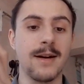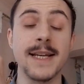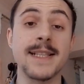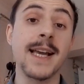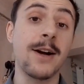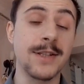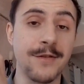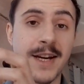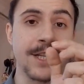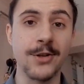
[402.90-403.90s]
as the
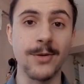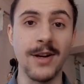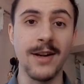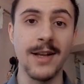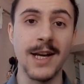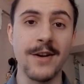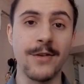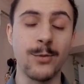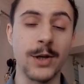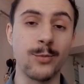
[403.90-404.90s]
counterfactual
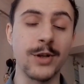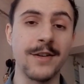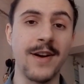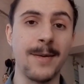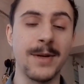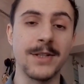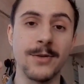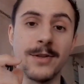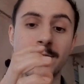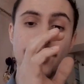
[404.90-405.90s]
for what would have happened
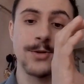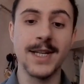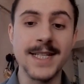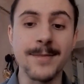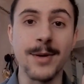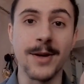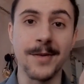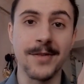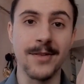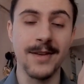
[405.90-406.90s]
to the treated
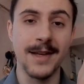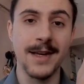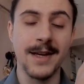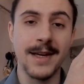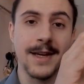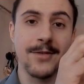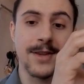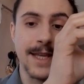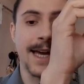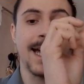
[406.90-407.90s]
person if
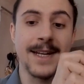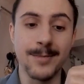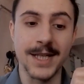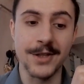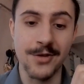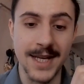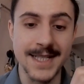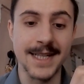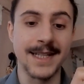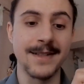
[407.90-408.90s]
they hadn't been
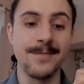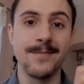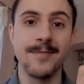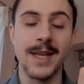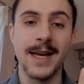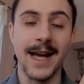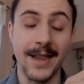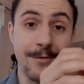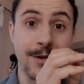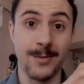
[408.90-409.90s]
treated.
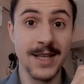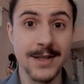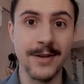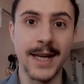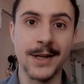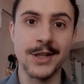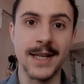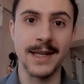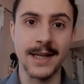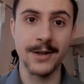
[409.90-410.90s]
And from this you can
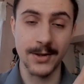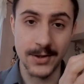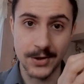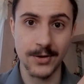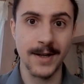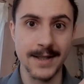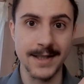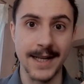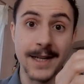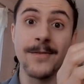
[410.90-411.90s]
actually construct
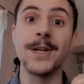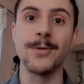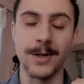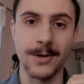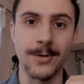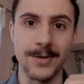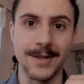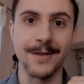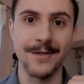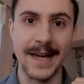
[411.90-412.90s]
an individual
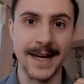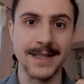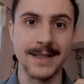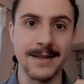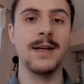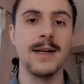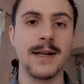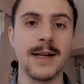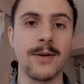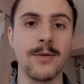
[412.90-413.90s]
causal effect.
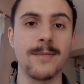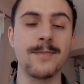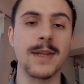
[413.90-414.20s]
Now,